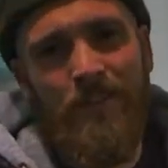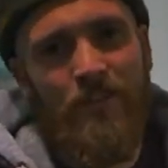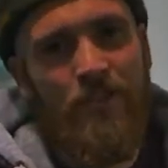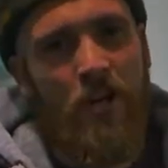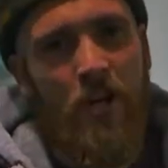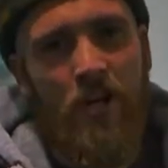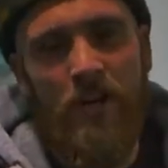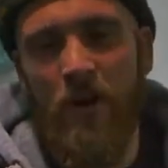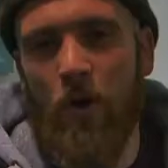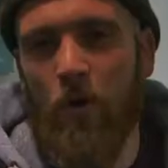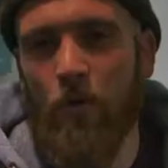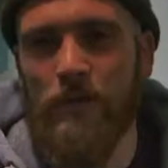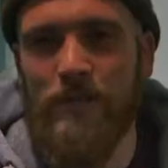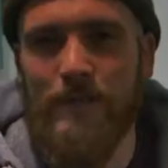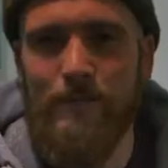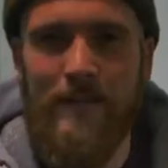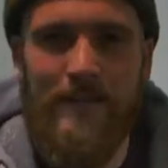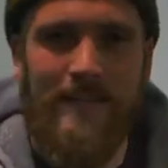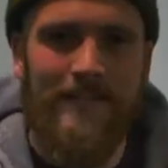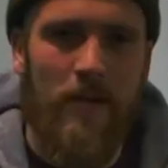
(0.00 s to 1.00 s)
Charlie holds
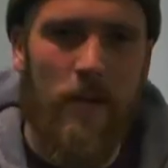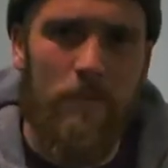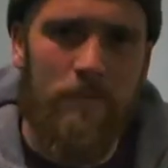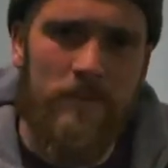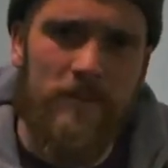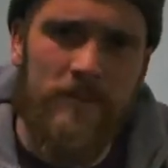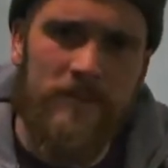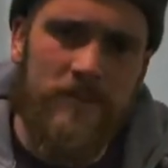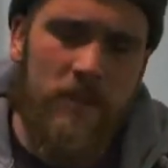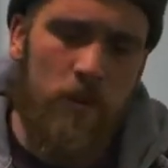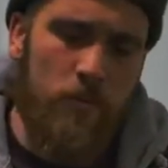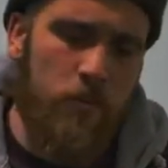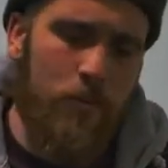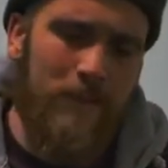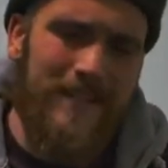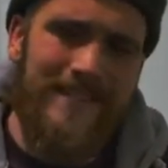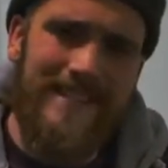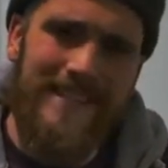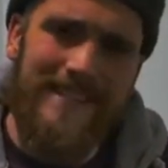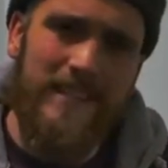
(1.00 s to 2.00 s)
him in his arms and sobs
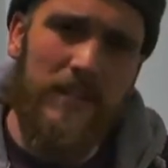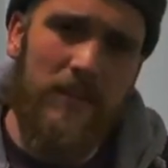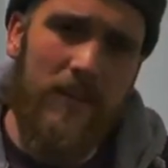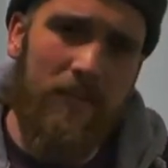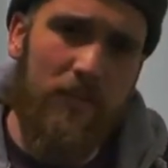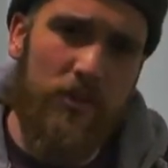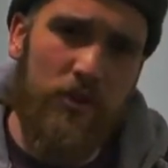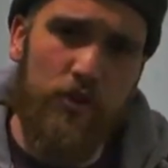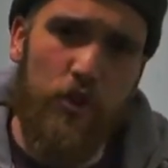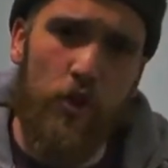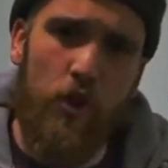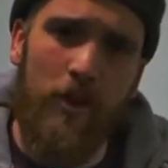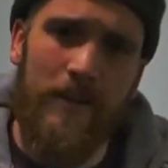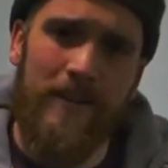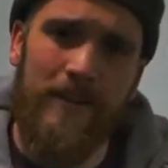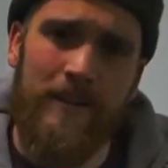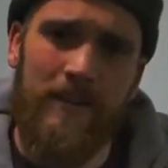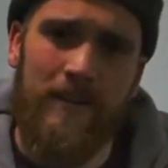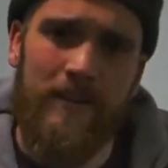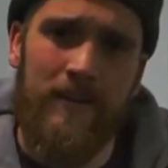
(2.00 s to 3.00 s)
with tears of love and
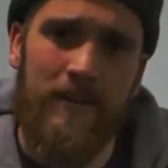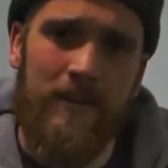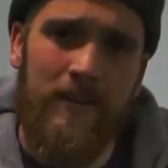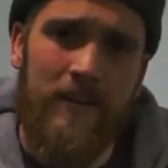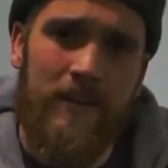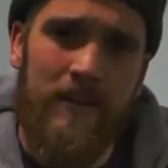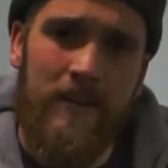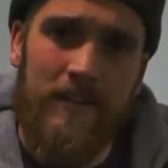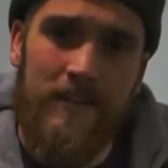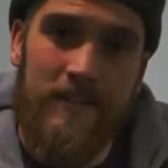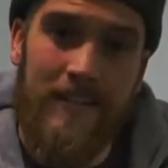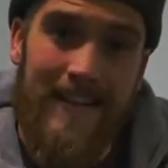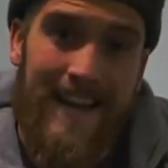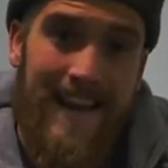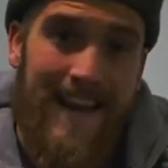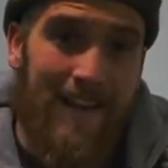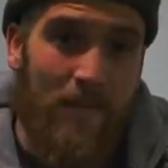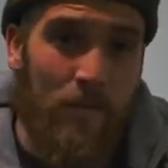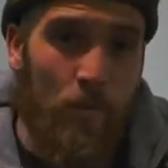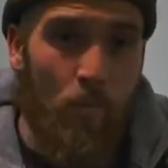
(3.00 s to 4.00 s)
joy. As they
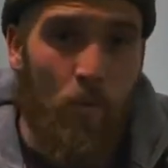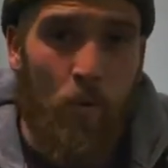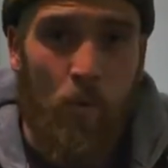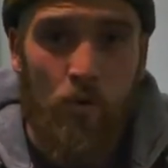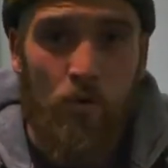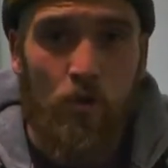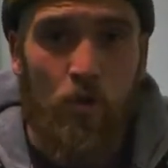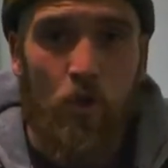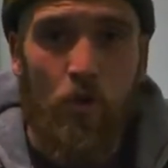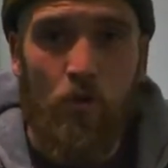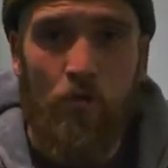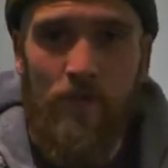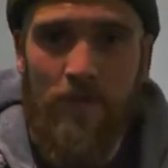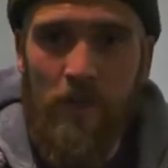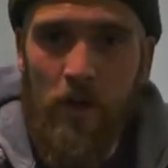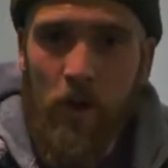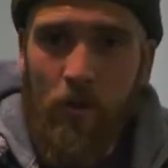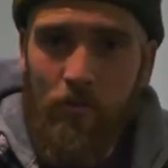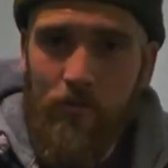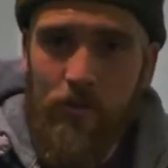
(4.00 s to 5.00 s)
get out the ward door in
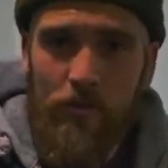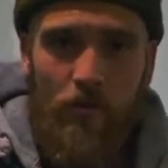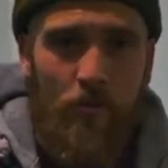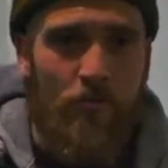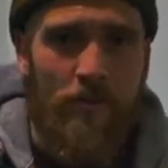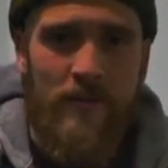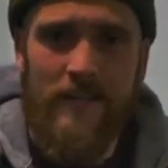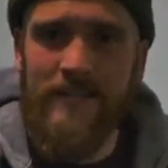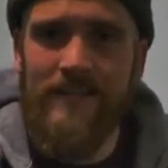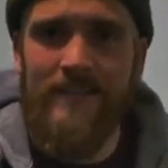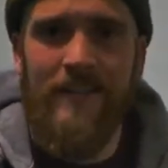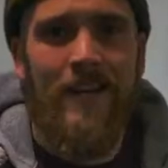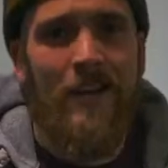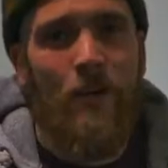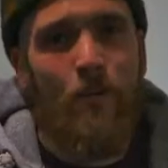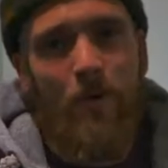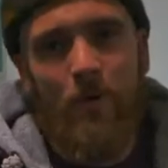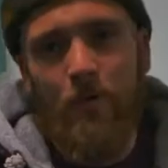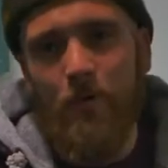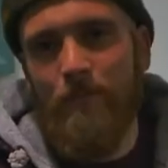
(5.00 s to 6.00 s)
the corridor, he is
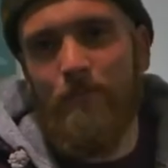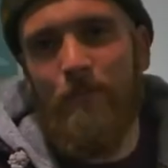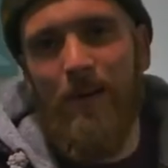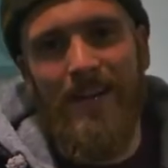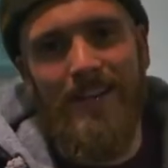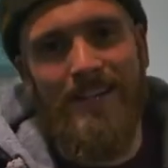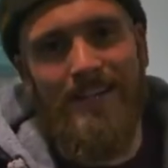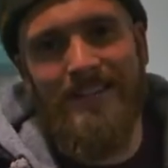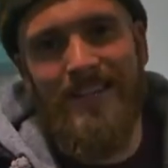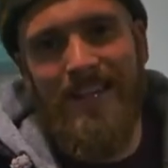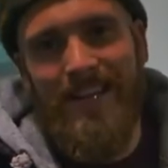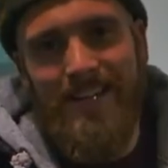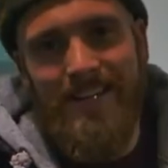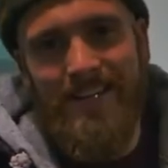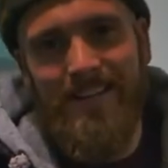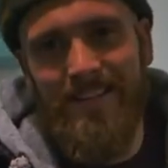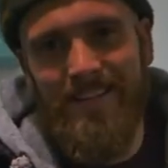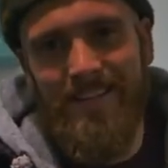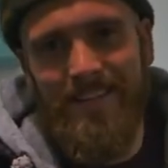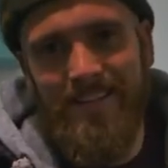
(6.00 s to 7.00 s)
welcomed by his
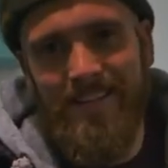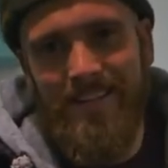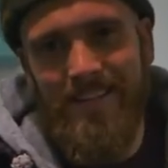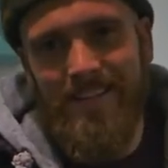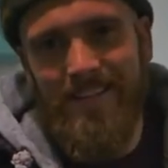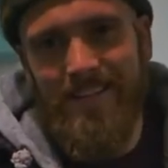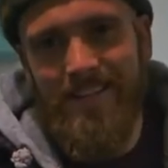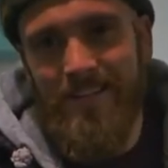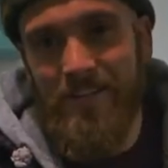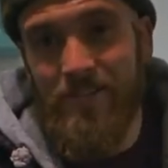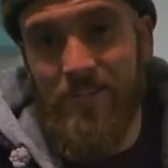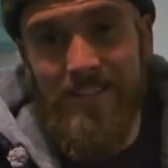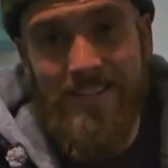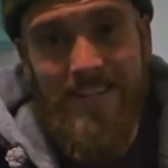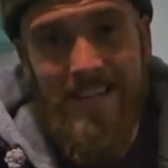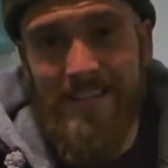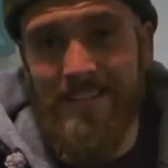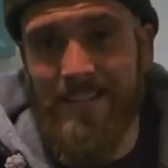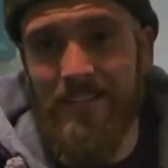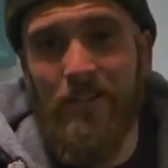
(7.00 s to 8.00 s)
dad. He just
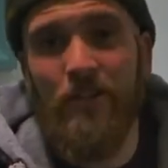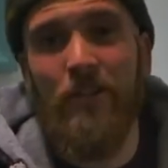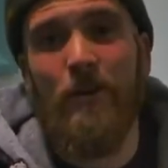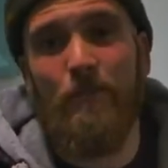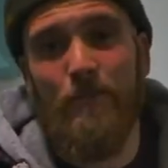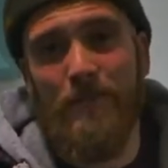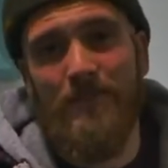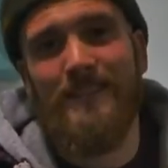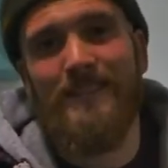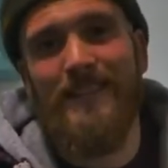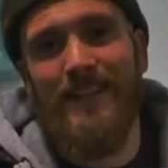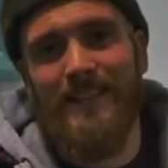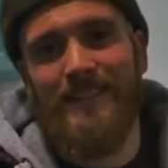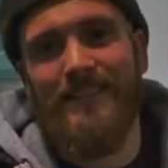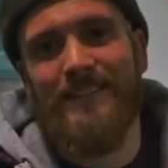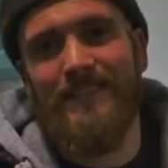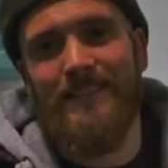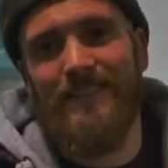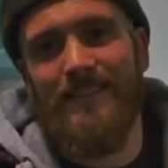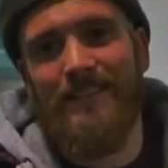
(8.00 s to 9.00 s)
takes a look up and
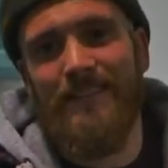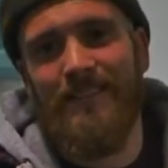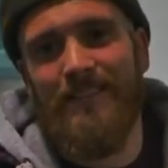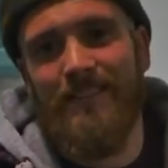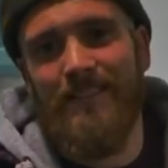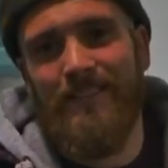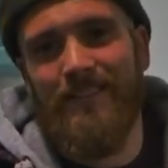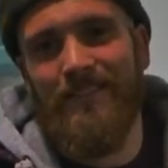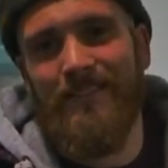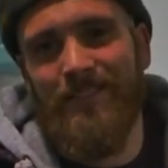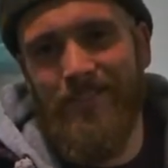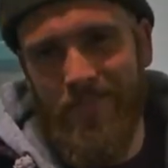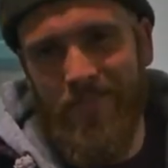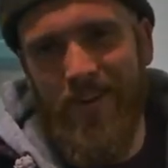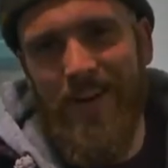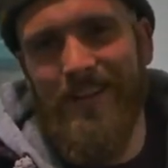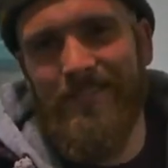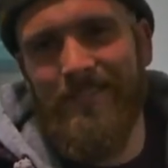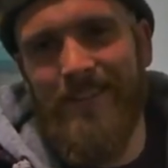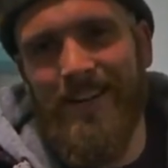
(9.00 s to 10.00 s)
says, "You
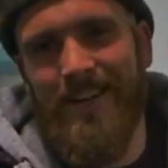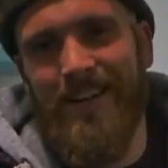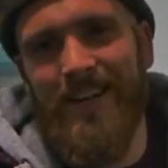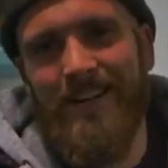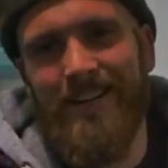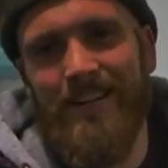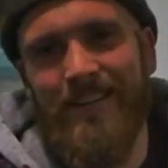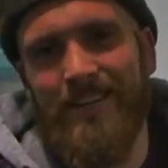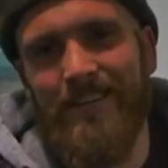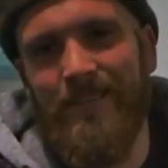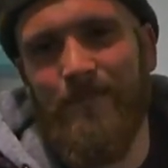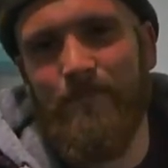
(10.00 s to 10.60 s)
alright, Grandad?"